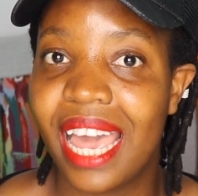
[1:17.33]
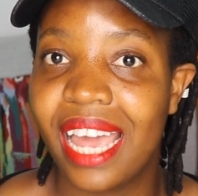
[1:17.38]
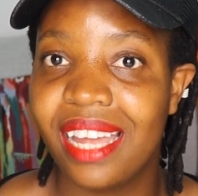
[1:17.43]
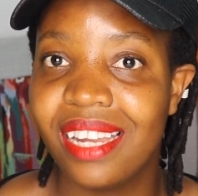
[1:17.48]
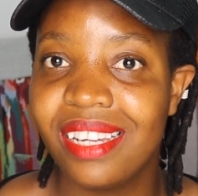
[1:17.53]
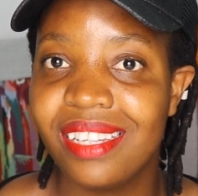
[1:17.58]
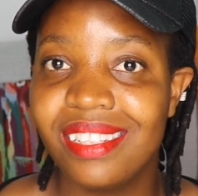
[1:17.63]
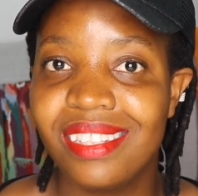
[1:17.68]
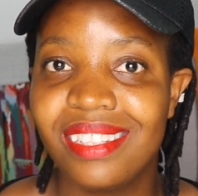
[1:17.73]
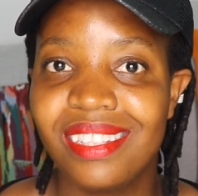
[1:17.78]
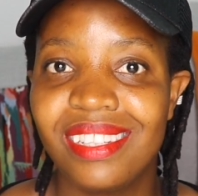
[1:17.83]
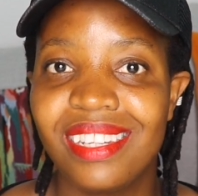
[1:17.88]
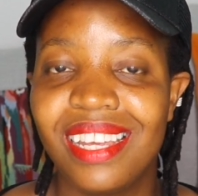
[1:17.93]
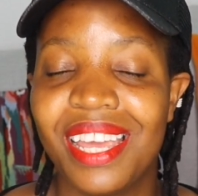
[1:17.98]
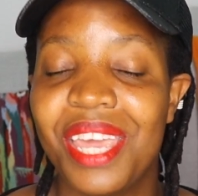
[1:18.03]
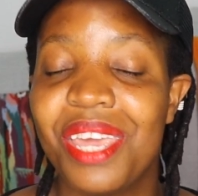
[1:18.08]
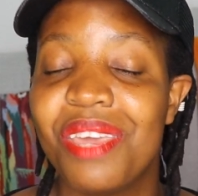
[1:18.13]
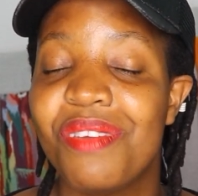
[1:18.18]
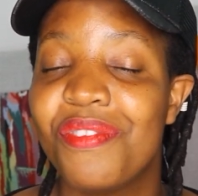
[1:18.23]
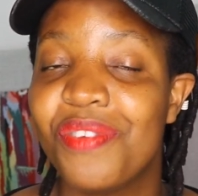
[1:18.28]
And
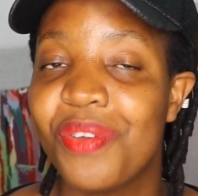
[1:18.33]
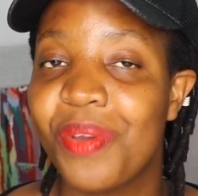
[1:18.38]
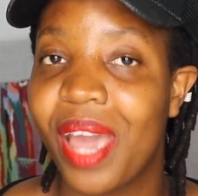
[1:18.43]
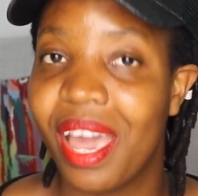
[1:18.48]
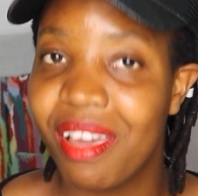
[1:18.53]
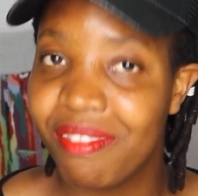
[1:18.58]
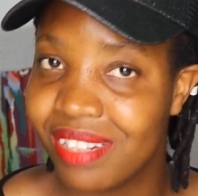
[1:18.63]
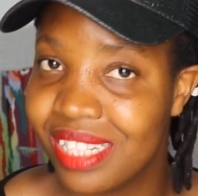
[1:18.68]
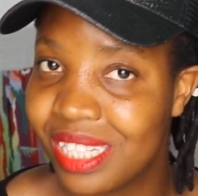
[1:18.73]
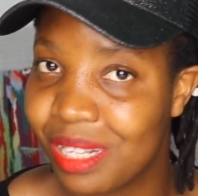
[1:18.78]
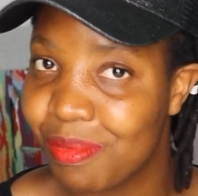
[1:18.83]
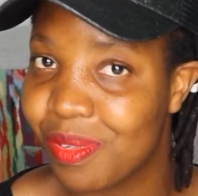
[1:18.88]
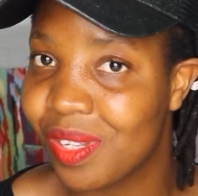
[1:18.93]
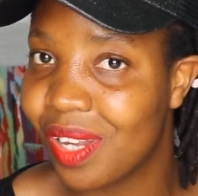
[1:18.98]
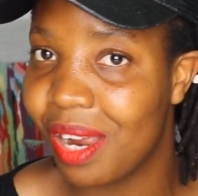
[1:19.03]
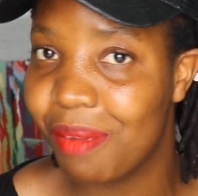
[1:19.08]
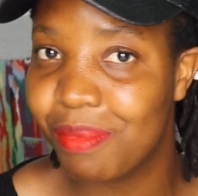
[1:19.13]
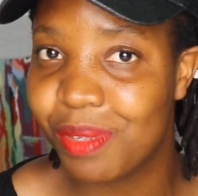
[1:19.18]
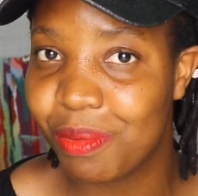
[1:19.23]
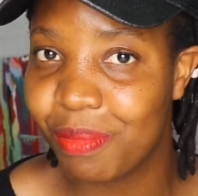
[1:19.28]
if you haven't
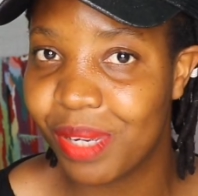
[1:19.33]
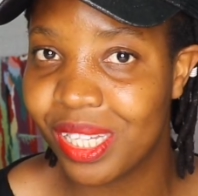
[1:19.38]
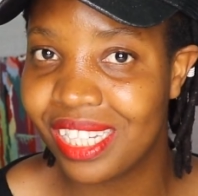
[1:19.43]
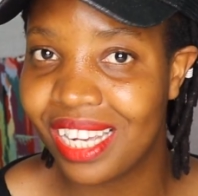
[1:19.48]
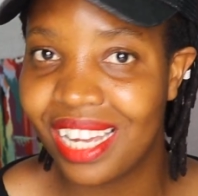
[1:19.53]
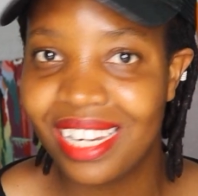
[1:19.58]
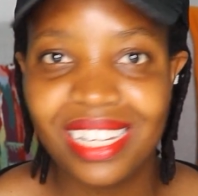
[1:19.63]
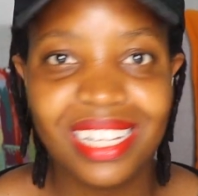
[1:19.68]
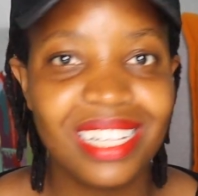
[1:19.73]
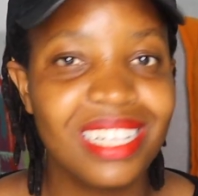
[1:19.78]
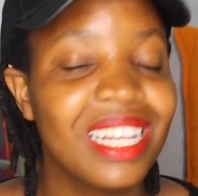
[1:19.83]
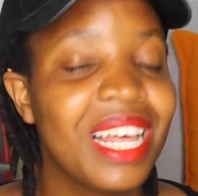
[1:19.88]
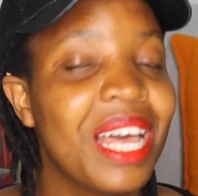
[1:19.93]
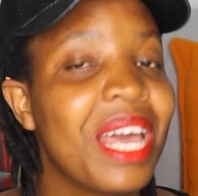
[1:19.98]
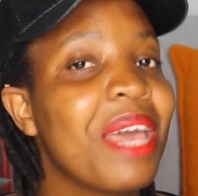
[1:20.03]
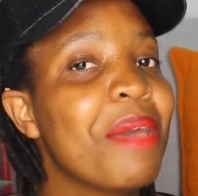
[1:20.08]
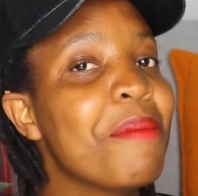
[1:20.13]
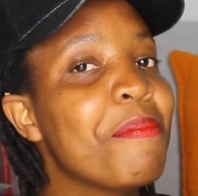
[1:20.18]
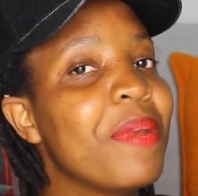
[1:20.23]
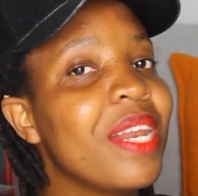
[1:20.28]
subscribed to my channel,
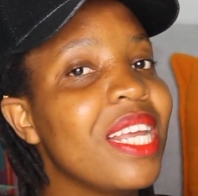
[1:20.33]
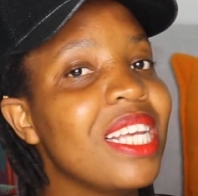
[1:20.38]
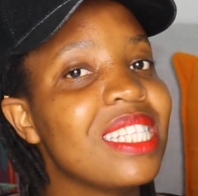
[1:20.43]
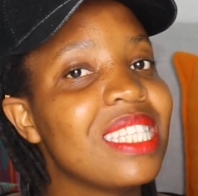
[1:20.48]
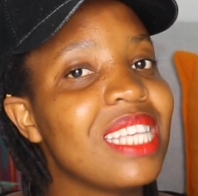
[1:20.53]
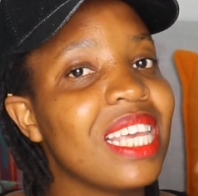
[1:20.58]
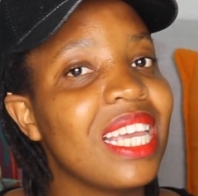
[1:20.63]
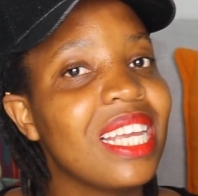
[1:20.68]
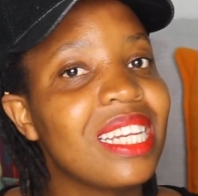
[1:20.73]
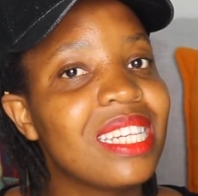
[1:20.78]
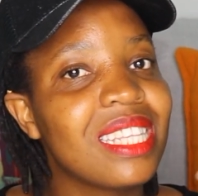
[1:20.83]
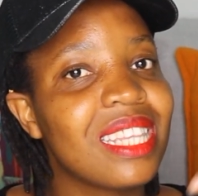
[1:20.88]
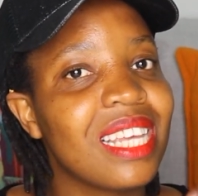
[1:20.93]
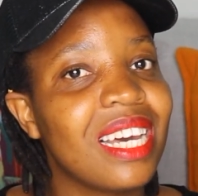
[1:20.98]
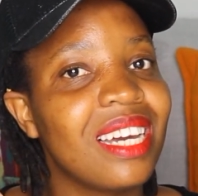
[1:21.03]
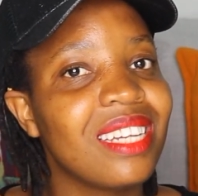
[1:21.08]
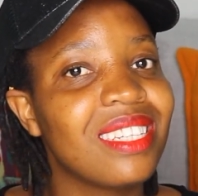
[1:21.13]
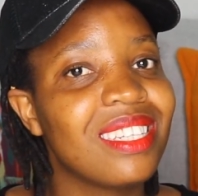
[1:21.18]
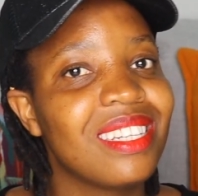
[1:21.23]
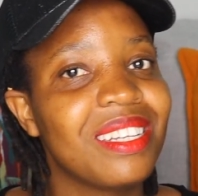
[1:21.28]
please hit
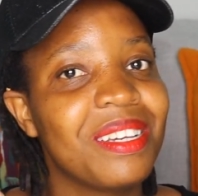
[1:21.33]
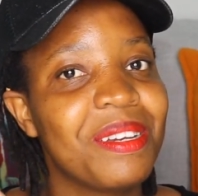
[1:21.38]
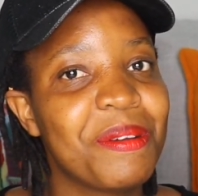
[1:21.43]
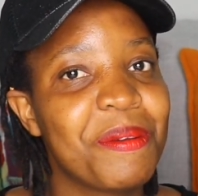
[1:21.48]
that